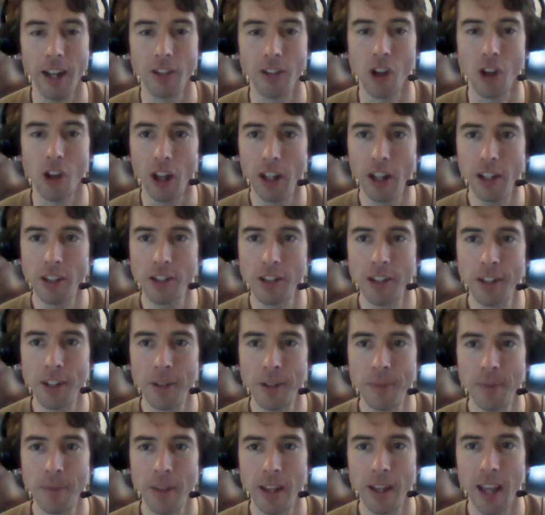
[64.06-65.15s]
Scotland.
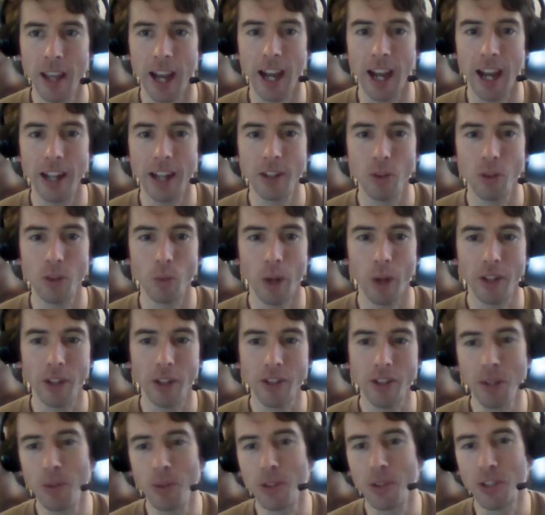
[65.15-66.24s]
And
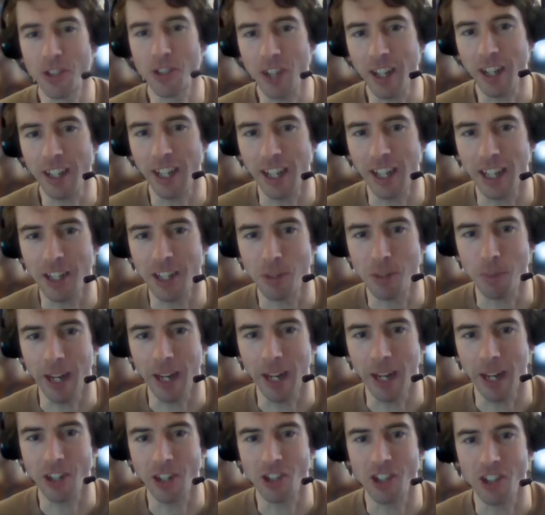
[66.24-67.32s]
whilst he was studying this
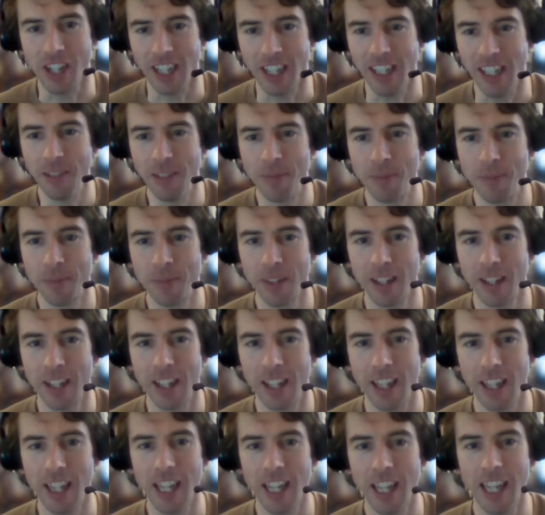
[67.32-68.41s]
PhD,
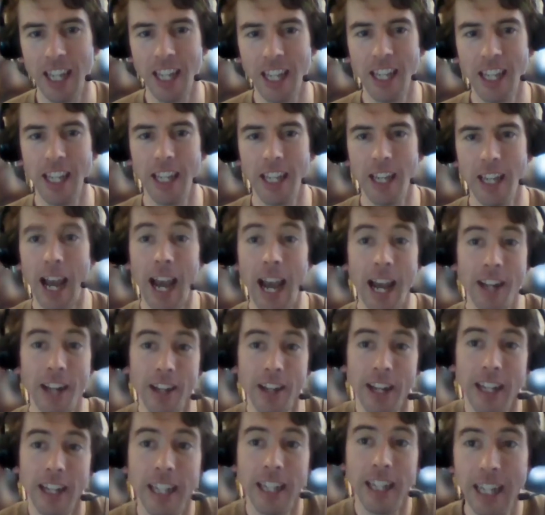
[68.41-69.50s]
he had
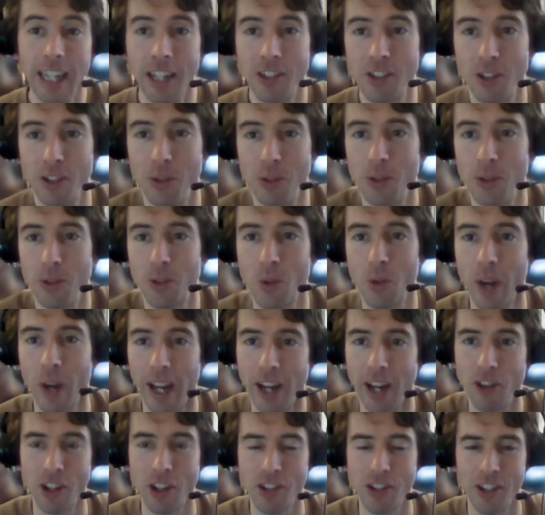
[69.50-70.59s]
a niece who was quite
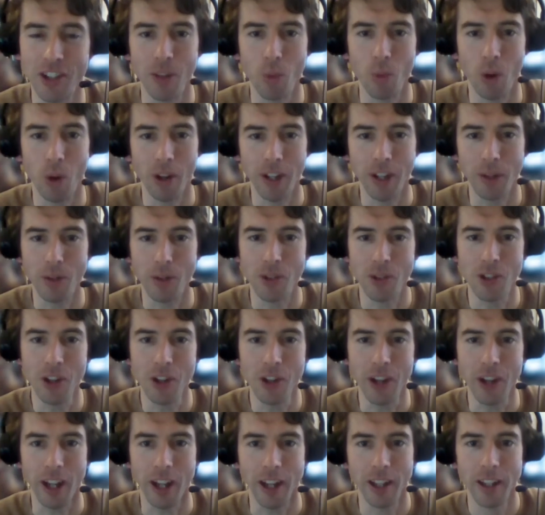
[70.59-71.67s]
interested in what he was
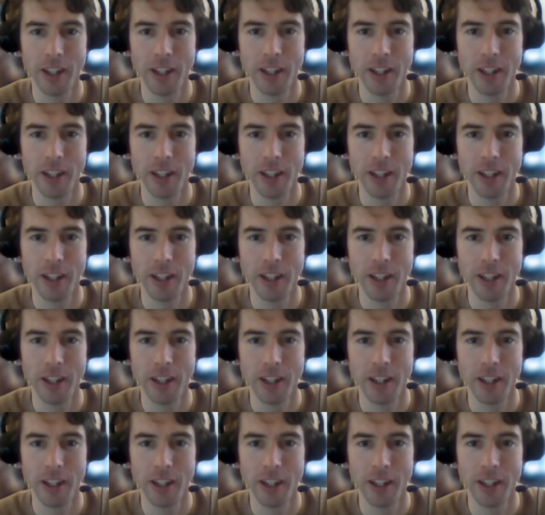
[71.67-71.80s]
doing.